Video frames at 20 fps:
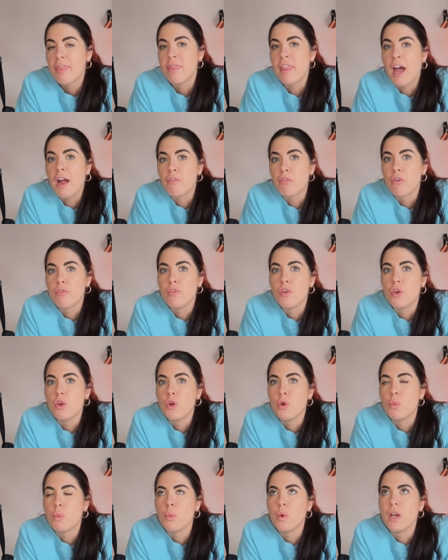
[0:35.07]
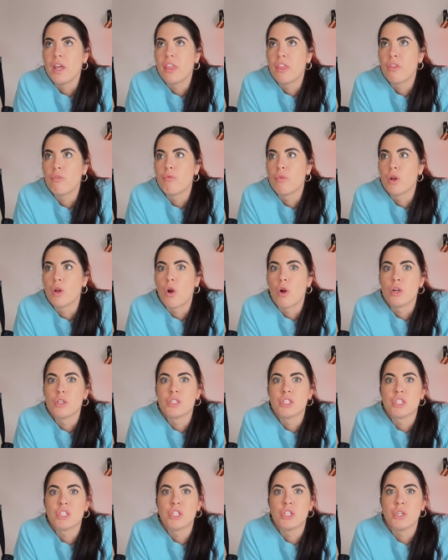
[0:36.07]
that review with
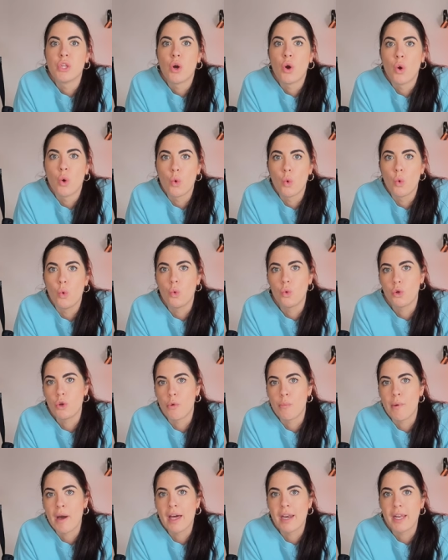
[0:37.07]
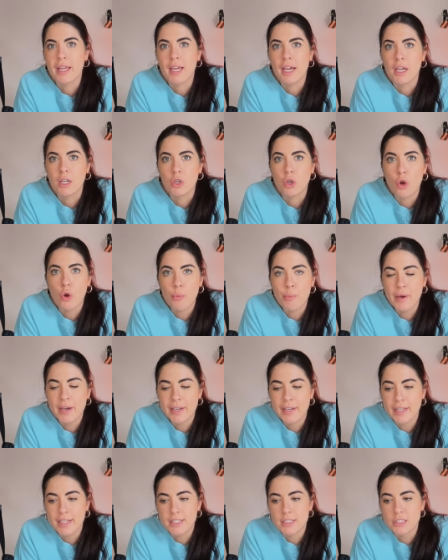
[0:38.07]
regards to the whole Nomatic and
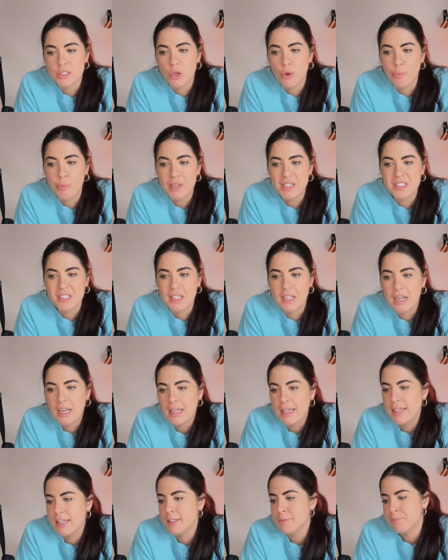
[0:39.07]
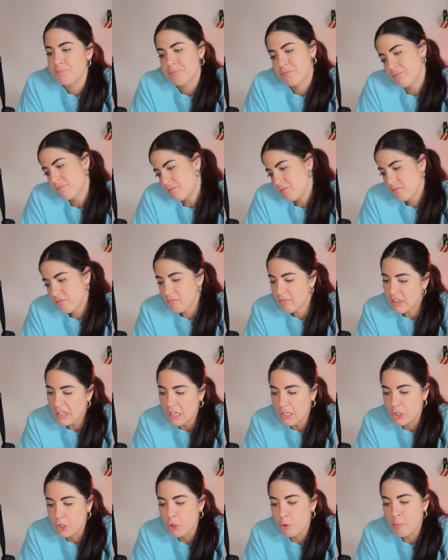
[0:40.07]
Gomatic So basically
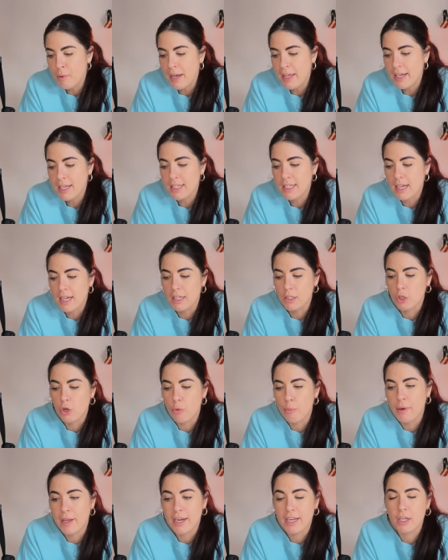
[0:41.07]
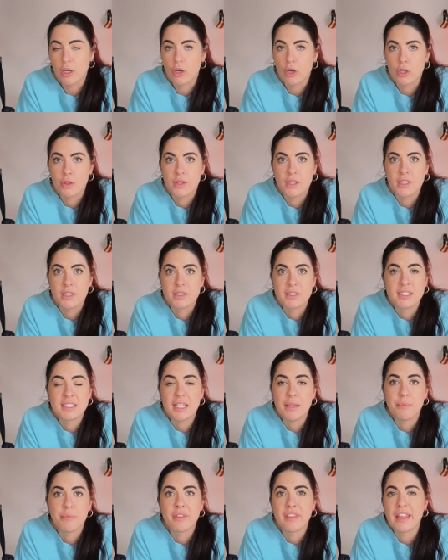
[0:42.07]
Nomatic and Gomatic are the
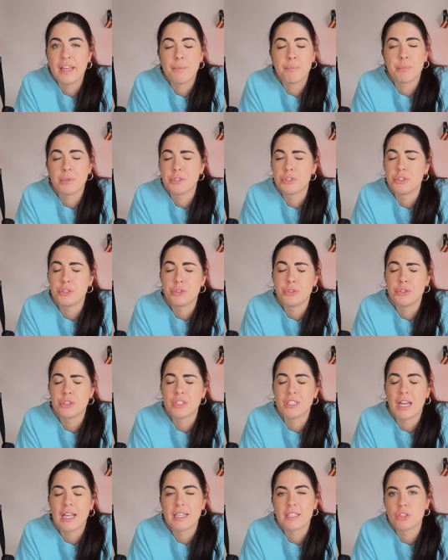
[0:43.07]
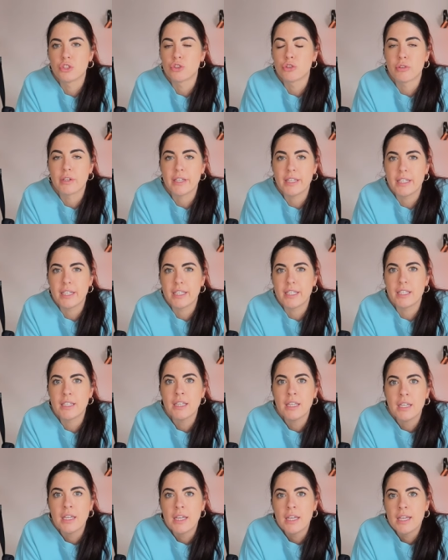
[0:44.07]
same thing but due to like
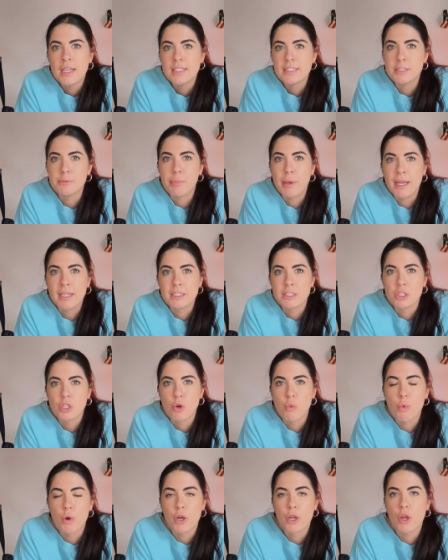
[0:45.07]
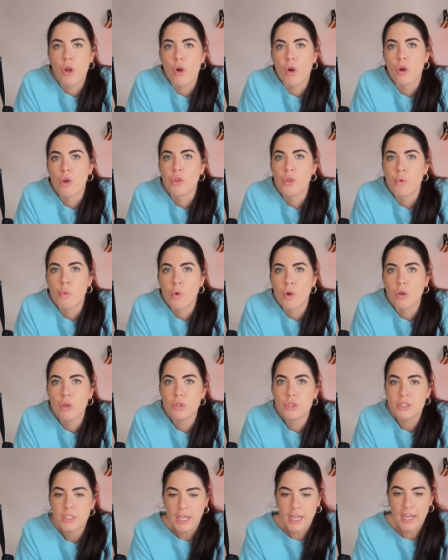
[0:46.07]
trading depending on where you are in the
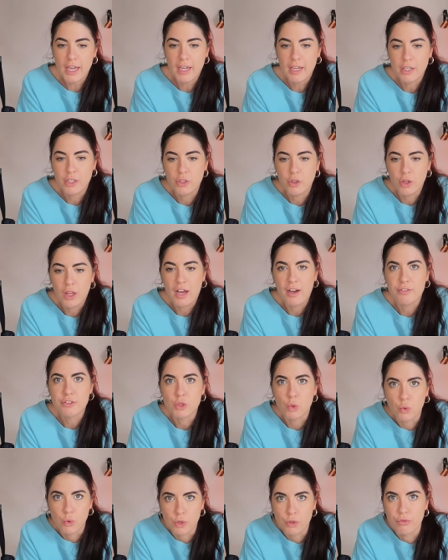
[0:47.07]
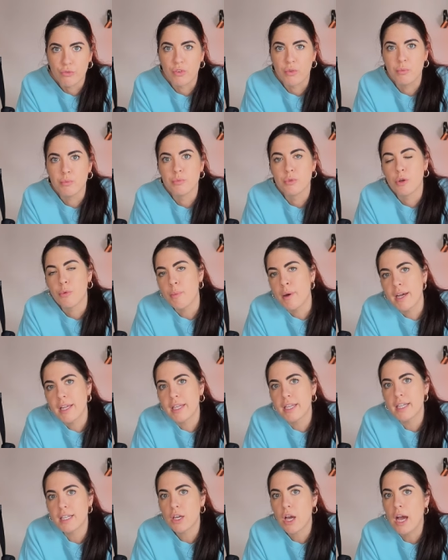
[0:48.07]
world uh, you'll have to order from
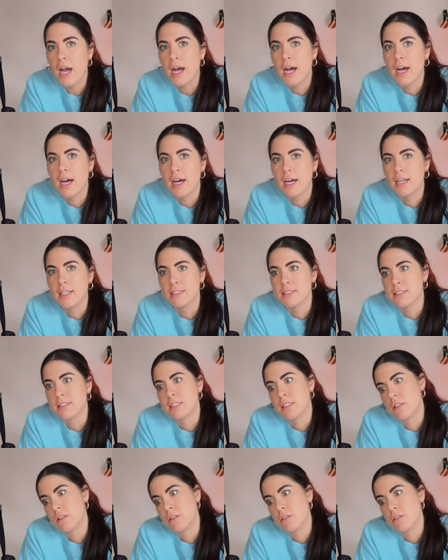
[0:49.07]
Gomatic and